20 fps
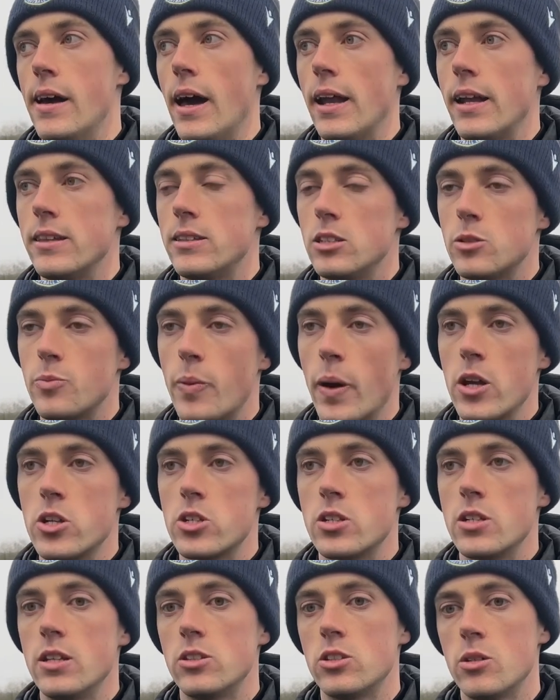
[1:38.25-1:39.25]

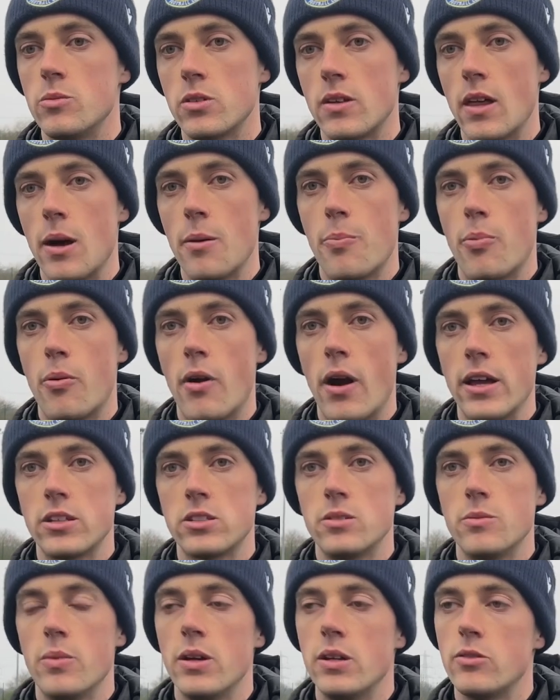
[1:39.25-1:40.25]
anticipation in terms of that
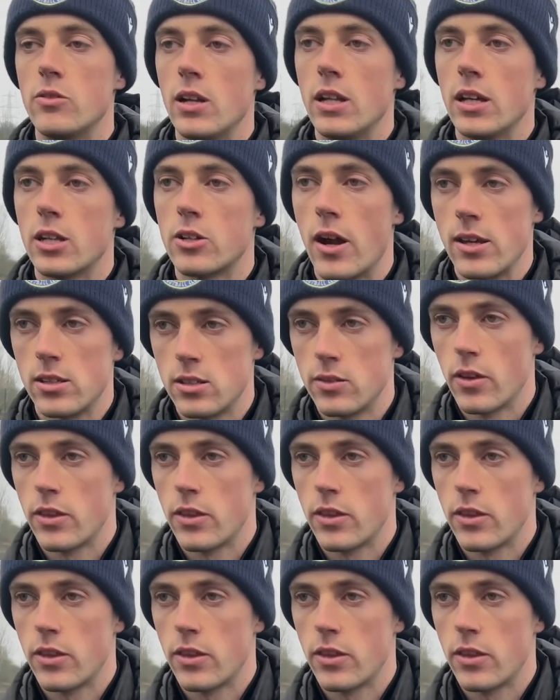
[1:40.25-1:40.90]
press and being really aggressive.